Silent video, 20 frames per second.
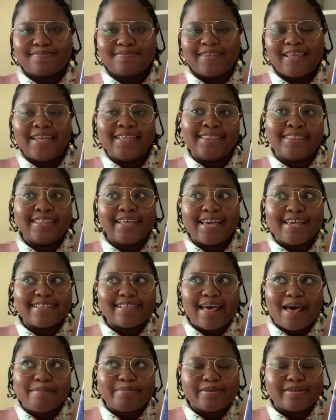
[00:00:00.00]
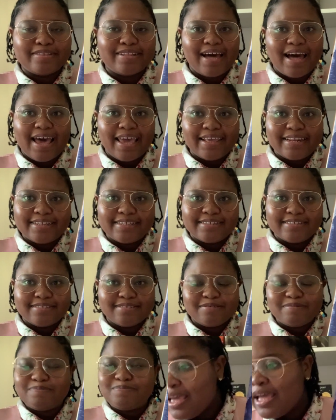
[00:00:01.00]
and things happen on the island.
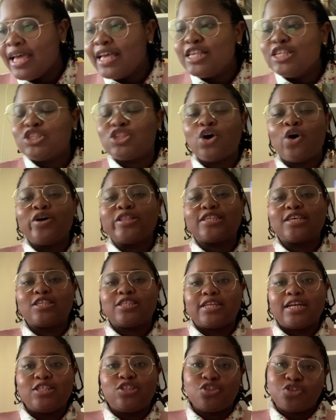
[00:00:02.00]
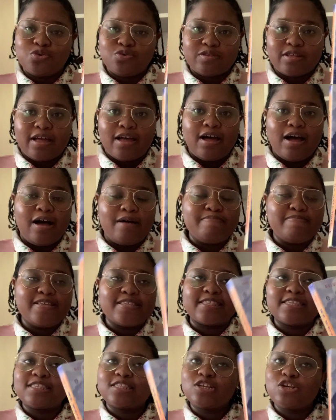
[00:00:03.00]
So
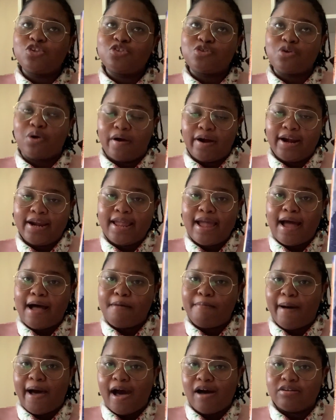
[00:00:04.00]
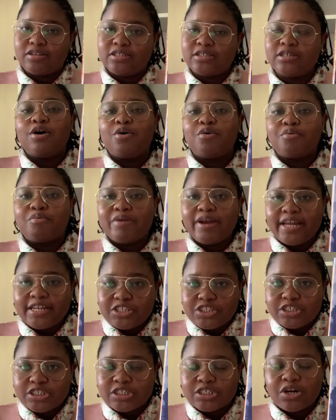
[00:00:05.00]
this is a story about
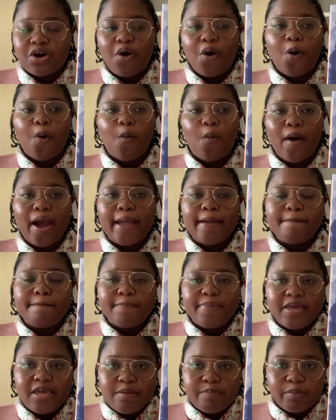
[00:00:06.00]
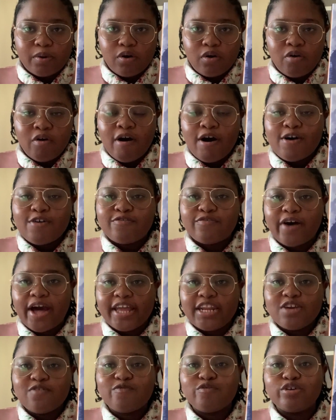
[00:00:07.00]
rich white people
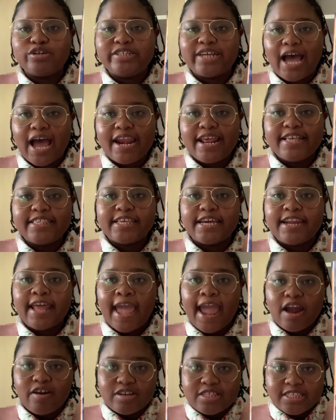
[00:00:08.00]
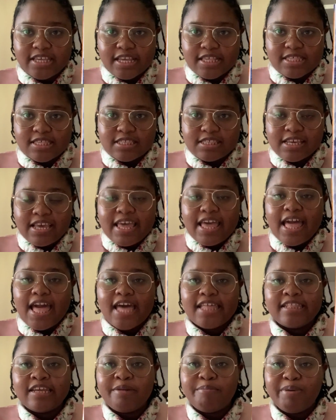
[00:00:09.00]
fighting for daddy's inheritance,
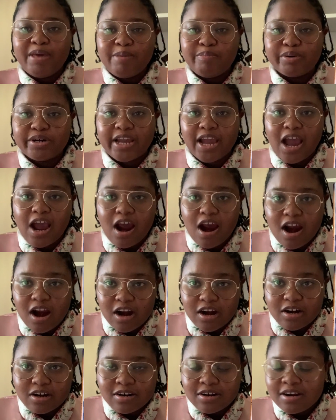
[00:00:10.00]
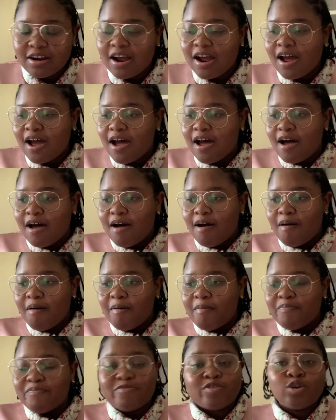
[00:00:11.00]
and then people get hurt.
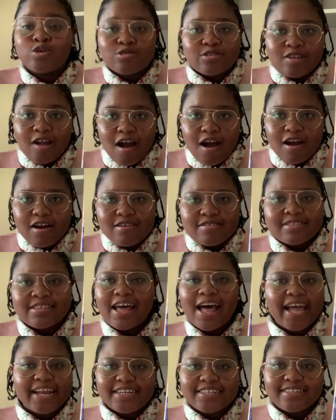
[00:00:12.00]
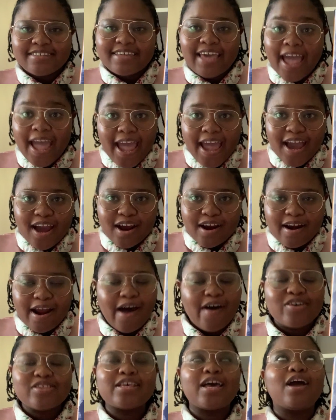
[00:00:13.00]
2 stars. I didn't care.
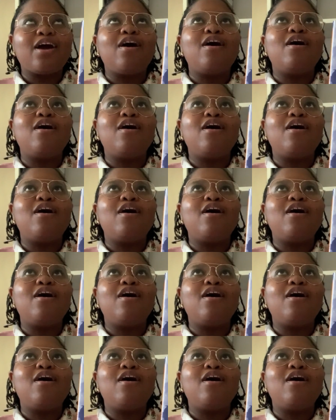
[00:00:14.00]
I was like